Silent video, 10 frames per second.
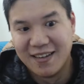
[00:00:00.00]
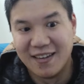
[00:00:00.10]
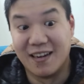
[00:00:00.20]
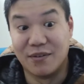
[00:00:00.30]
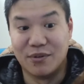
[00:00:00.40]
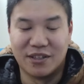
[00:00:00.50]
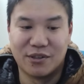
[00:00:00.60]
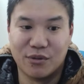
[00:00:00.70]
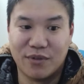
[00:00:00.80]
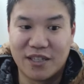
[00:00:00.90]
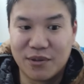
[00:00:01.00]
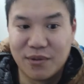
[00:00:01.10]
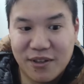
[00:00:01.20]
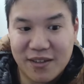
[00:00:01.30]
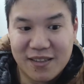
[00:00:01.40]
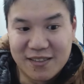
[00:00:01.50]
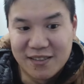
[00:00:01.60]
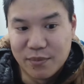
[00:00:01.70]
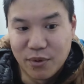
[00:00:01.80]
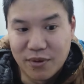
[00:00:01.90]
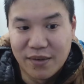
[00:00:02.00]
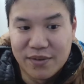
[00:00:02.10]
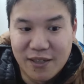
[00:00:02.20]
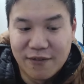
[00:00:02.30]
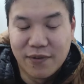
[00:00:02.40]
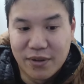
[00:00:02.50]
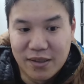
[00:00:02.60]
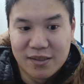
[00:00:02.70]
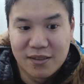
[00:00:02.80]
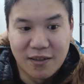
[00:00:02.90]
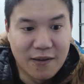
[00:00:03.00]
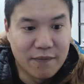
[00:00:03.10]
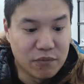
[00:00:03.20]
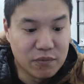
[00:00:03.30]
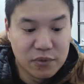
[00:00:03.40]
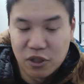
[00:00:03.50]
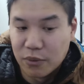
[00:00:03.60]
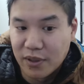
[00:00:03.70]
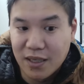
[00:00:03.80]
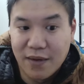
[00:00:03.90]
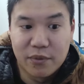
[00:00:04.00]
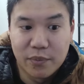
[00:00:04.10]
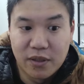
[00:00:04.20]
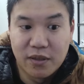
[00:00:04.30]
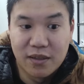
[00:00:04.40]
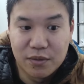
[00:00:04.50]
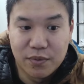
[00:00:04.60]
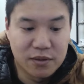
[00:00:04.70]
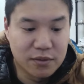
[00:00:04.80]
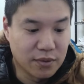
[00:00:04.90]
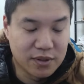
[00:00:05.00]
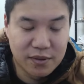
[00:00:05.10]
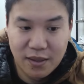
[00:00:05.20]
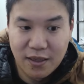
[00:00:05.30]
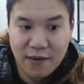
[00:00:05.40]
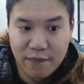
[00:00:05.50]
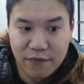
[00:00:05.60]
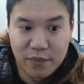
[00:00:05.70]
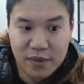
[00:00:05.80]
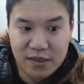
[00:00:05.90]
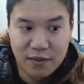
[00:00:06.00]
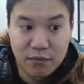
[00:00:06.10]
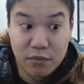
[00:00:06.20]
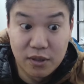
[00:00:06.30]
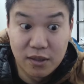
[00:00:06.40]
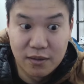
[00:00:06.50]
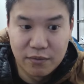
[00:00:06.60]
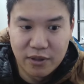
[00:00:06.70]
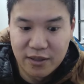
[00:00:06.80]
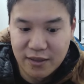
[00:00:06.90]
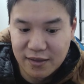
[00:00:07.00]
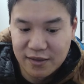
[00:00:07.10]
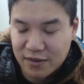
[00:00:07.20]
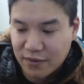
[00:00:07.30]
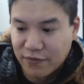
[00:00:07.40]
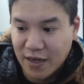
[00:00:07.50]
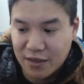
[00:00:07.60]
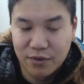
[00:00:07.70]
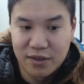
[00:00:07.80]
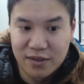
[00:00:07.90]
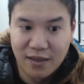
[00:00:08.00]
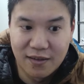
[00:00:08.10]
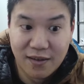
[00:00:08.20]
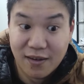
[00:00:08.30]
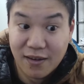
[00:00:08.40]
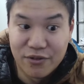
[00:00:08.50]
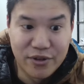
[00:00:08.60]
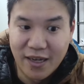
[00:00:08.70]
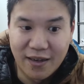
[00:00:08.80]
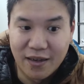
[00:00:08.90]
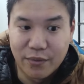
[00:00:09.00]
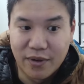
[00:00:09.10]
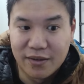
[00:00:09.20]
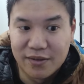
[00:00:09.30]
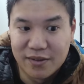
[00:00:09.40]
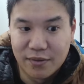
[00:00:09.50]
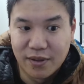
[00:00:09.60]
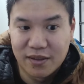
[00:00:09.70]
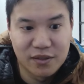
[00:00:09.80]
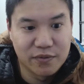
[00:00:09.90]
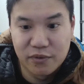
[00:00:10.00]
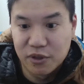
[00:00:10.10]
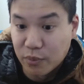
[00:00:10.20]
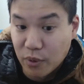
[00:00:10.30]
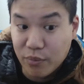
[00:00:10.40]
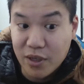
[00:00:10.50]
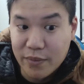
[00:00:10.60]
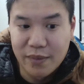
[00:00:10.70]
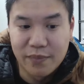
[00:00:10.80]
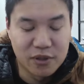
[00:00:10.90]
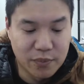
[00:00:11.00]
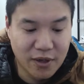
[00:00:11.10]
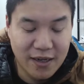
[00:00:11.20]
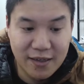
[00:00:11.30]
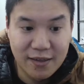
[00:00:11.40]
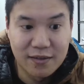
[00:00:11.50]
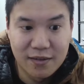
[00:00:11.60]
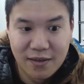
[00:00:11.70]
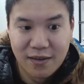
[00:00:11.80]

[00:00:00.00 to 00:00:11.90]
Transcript: Really cool retro look. It's just more lifestyle focused. Super comfortable hoodies we source from these like really, really nice factories that you can't get anywhere else. They're like just super premium, super high end,